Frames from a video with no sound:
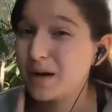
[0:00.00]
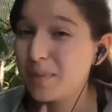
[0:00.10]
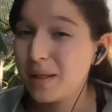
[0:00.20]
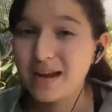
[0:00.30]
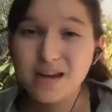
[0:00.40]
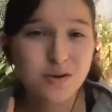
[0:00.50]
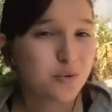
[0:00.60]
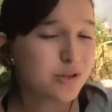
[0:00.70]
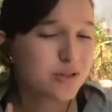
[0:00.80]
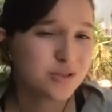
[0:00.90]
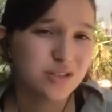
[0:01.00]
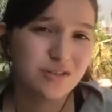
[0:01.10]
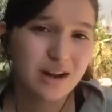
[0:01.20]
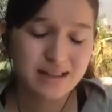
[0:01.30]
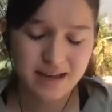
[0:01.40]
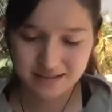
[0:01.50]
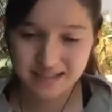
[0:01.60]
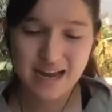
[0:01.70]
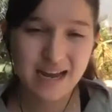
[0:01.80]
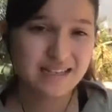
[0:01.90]
to plant indoors or seed directly
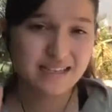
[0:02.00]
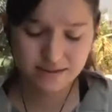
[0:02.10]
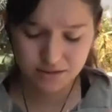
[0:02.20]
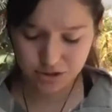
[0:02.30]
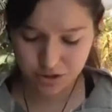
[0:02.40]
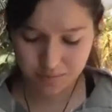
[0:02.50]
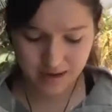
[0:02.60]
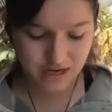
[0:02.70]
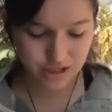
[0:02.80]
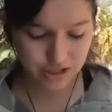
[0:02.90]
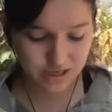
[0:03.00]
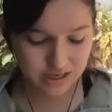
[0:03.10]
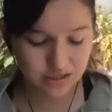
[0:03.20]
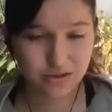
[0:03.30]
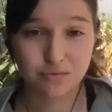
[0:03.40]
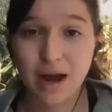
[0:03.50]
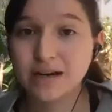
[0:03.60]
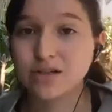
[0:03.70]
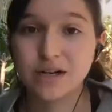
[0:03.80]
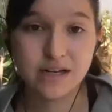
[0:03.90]
outside, days to germination,
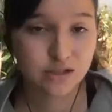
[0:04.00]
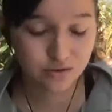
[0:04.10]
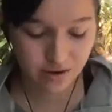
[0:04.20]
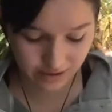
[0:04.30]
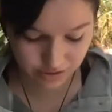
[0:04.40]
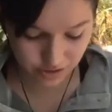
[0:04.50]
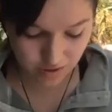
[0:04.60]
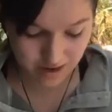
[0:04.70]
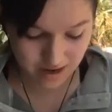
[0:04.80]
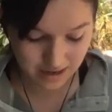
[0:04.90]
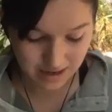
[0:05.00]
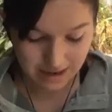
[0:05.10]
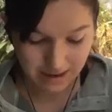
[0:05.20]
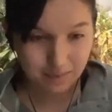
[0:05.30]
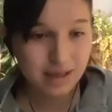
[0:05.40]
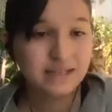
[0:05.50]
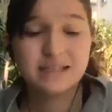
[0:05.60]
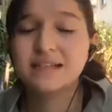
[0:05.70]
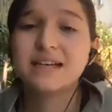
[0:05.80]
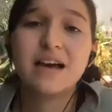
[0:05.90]
direct or indirect sowing,
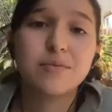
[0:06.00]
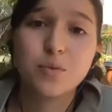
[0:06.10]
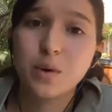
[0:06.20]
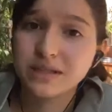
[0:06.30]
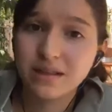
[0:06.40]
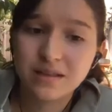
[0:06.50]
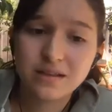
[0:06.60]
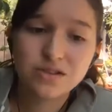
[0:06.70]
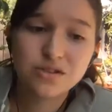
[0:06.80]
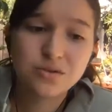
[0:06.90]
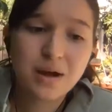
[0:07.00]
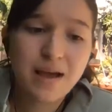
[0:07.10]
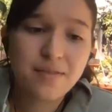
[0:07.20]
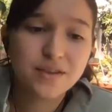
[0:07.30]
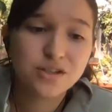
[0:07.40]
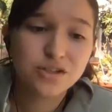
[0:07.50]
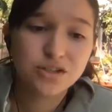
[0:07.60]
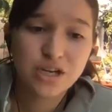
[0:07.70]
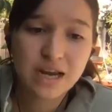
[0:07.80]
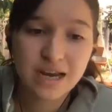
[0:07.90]
planting depth, what to thin to, and the
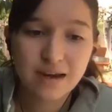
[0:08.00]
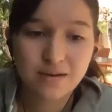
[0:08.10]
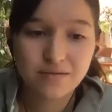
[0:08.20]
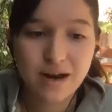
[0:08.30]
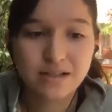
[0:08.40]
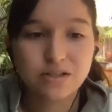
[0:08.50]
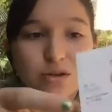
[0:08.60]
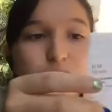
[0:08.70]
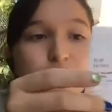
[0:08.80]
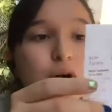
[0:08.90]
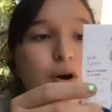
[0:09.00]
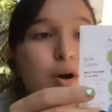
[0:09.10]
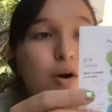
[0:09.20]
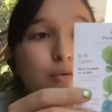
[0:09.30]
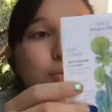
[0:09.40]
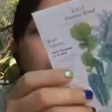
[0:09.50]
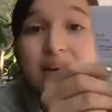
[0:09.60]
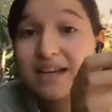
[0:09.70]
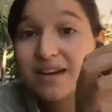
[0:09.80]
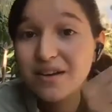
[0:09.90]
shade, right? So right
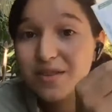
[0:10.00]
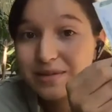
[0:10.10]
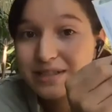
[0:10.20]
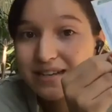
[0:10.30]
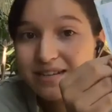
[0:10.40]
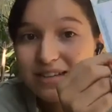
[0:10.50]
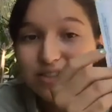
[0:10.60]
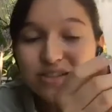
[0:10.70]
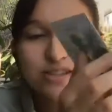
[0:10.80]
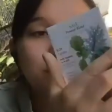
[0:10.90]
here on the botanical interest, it's a